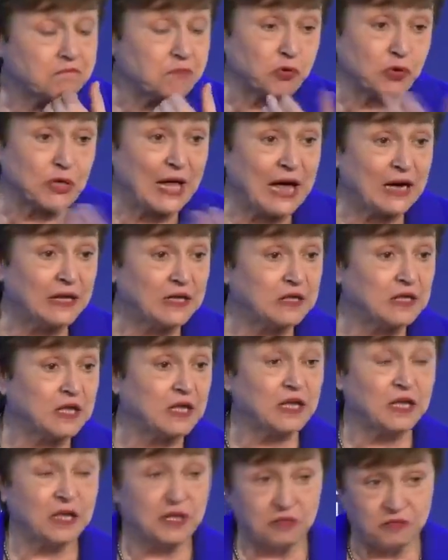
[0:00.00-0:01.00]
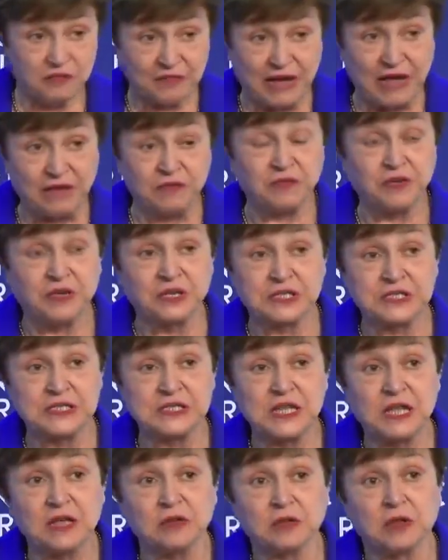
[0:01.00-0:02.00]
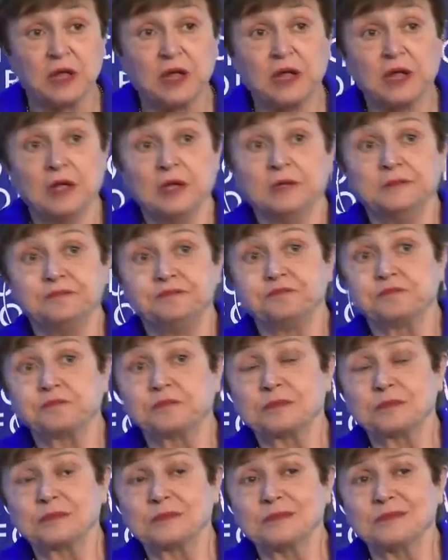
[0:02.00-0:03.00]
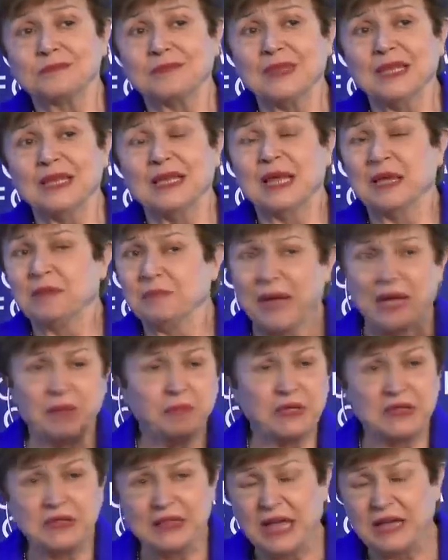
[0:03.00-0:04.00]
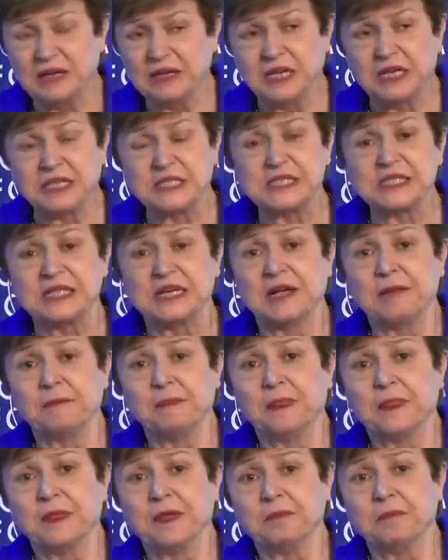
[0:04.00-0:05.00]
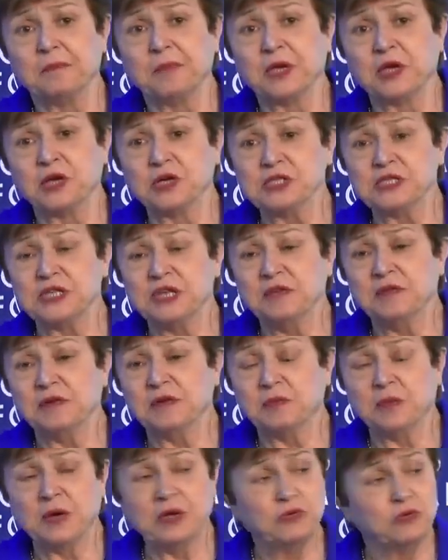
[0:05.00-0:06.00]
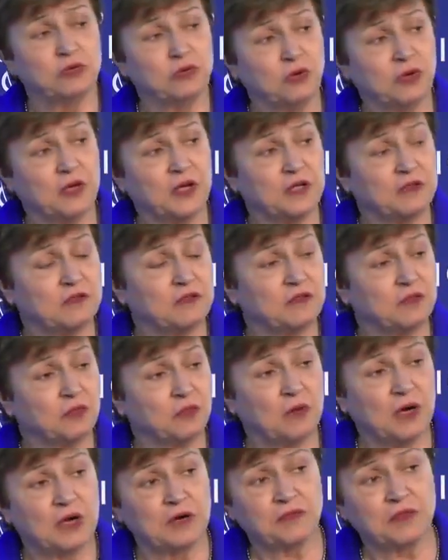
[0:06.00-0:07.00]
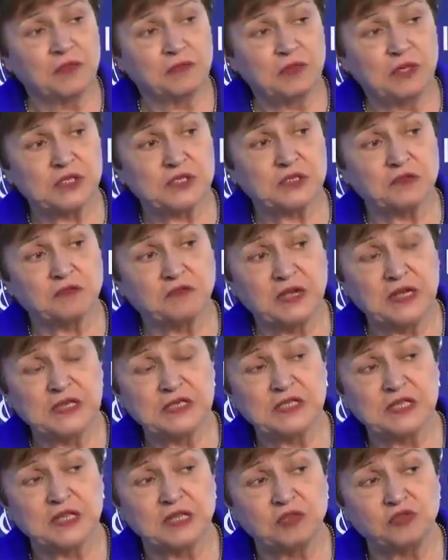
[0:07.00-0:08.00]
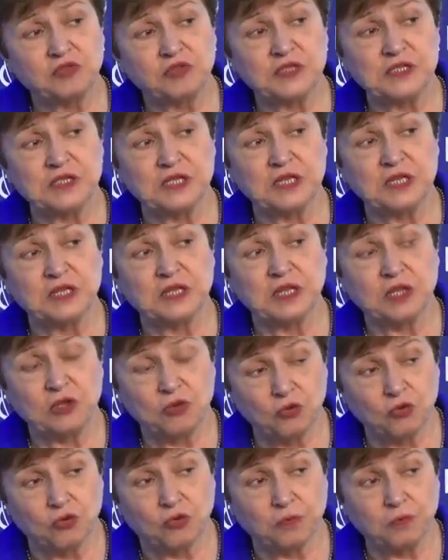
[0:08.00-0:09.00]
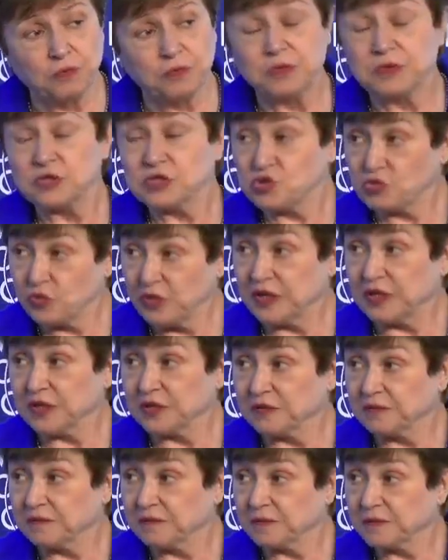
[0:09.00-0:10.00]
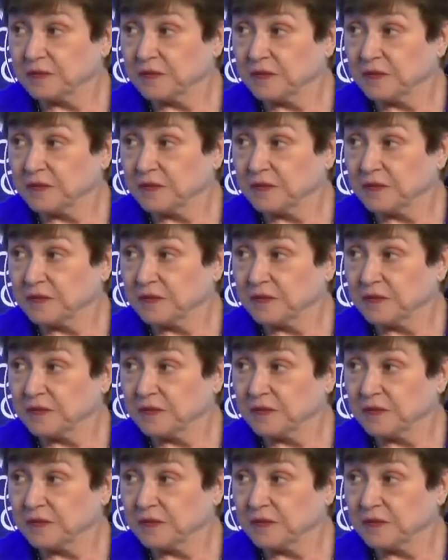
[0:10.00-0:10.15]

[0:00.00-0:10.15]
modality in 5 years still, and maybe in 10 years. Because when you look at one of the most advanced countries in Europe, Sweden,